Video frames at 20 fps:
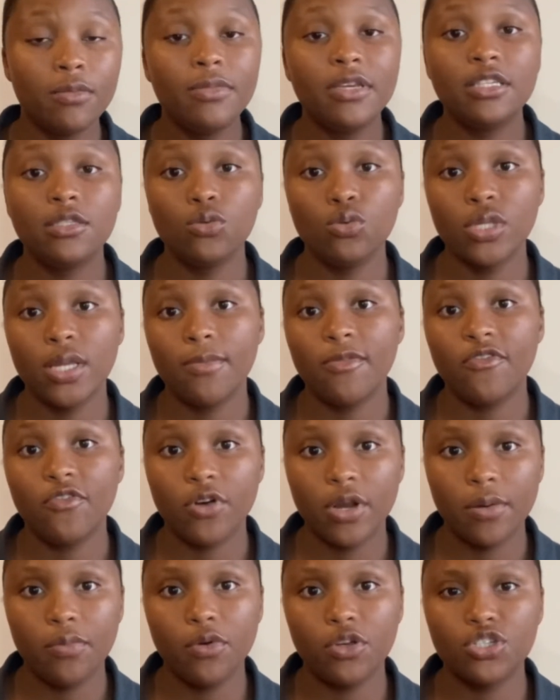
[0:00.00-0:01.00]
be suitable
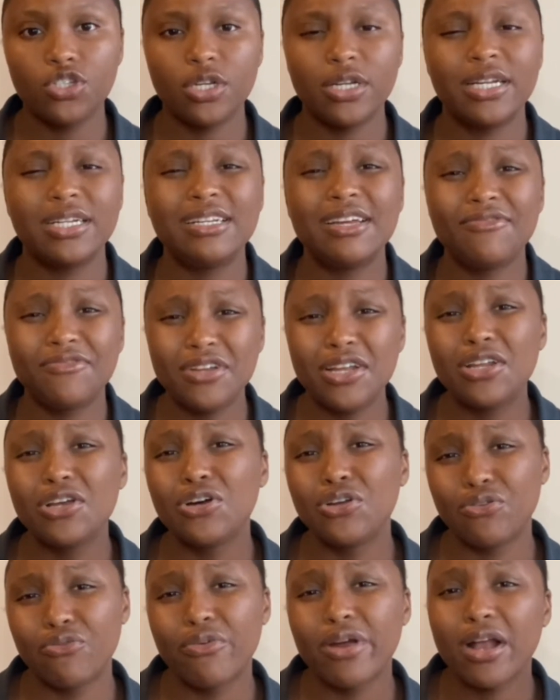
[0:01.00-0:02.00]
for the position, they're definitely
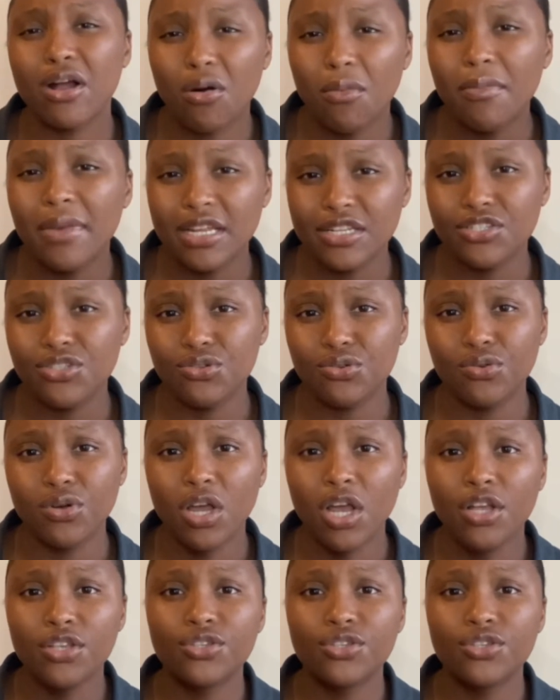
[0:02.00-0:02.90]
going to recommend you.